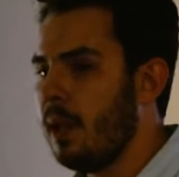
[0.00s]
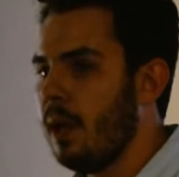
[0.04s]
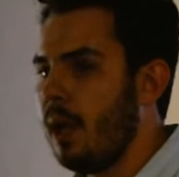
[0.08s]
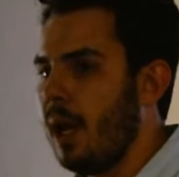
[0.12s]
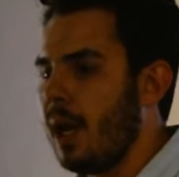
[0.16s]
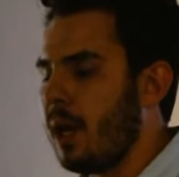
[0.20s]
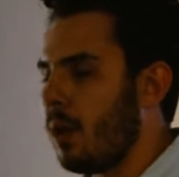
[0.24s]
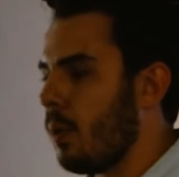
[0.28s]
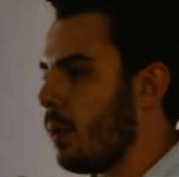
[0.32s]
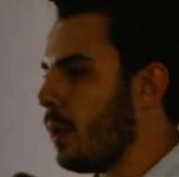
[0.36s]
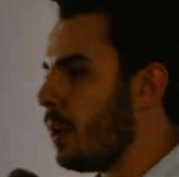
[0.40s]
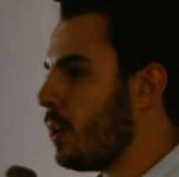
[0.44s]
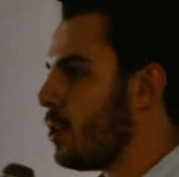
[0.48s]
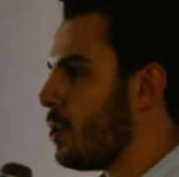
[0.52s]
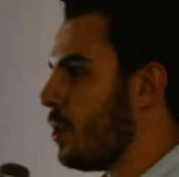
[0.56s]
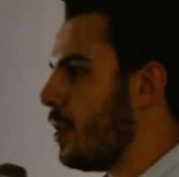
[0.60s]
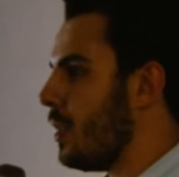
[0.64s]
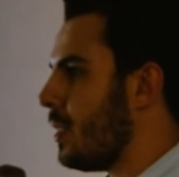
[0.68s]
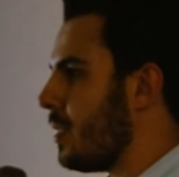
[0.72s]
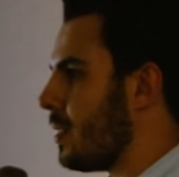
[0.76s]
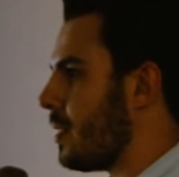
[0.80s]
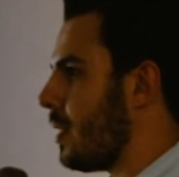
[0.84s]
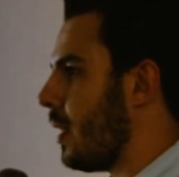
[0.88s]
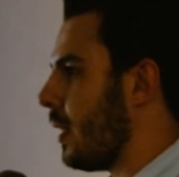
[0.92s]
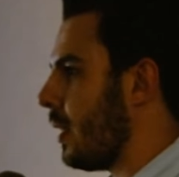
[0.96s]
I don't want to treat
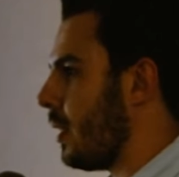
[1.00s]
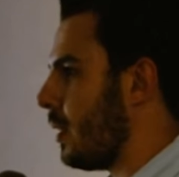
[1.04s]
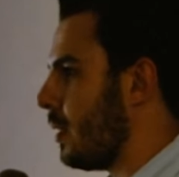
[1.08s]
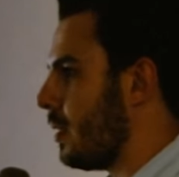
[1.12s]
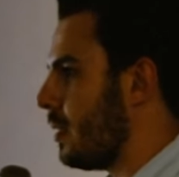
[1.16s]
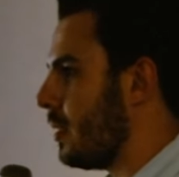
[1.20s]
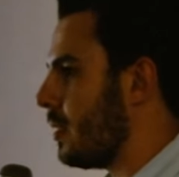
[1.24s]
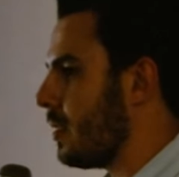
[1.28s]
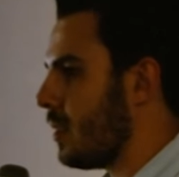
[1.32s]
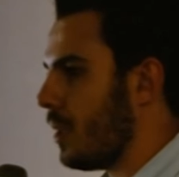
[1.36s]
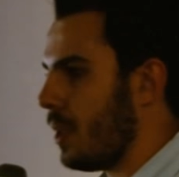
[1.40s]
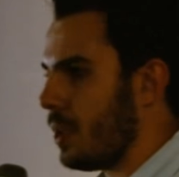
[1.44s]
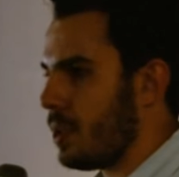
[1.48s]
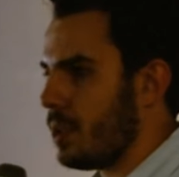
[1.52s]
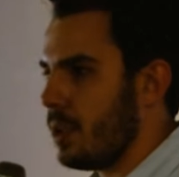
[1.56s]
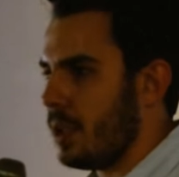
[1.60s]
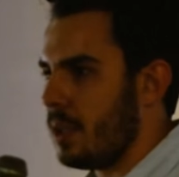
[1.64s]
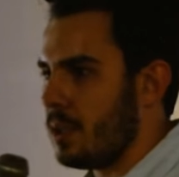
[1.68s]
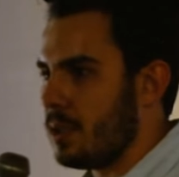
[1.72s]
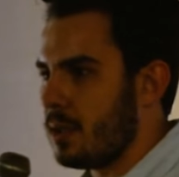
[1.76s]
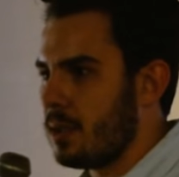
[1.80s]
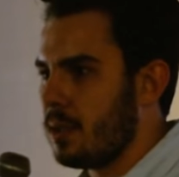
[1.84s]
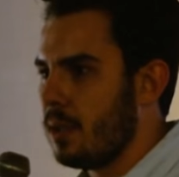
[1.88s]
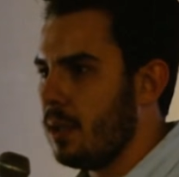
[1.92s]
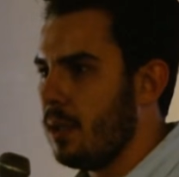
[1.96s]
this like a discussion
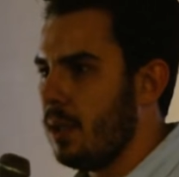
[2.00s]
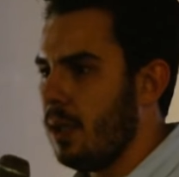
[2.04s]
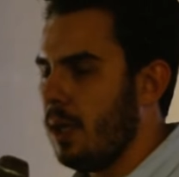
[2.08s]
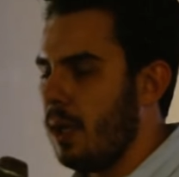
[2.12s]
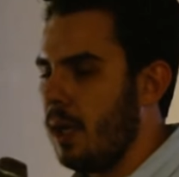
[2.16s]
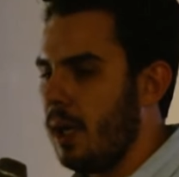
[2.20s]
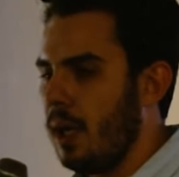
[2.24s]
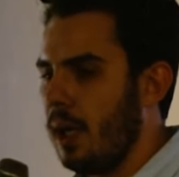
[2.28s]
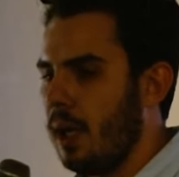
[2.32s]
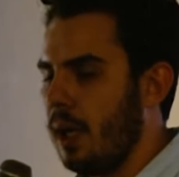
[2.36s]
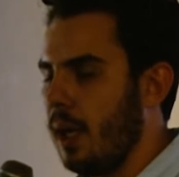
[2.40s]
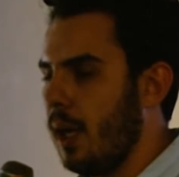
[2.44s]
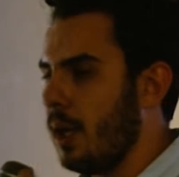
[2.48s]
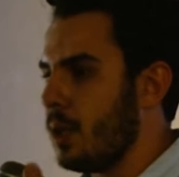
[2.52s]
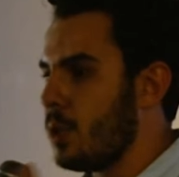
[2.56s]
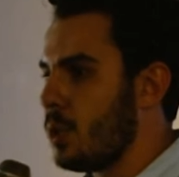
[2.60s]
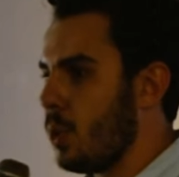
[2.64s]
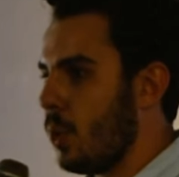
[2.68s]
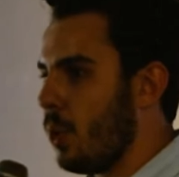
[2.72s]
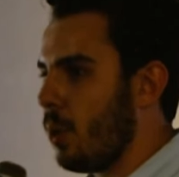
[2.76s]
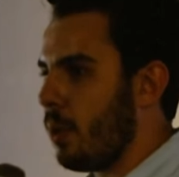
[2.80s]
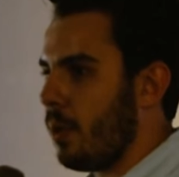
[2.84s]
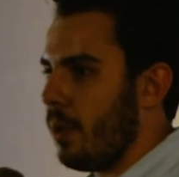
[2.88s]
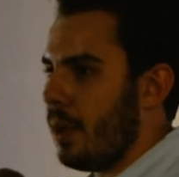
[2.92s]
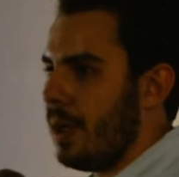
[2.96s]
as a
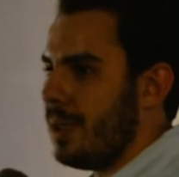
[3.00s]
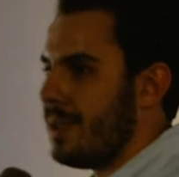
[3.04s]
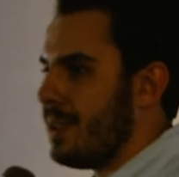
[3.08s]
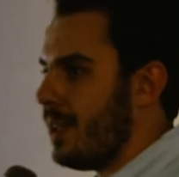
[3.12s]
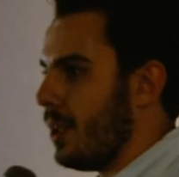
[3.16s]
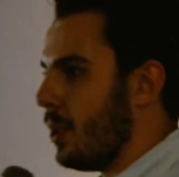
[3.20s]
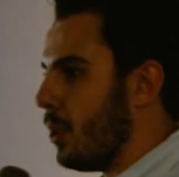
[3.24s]
talk where I tell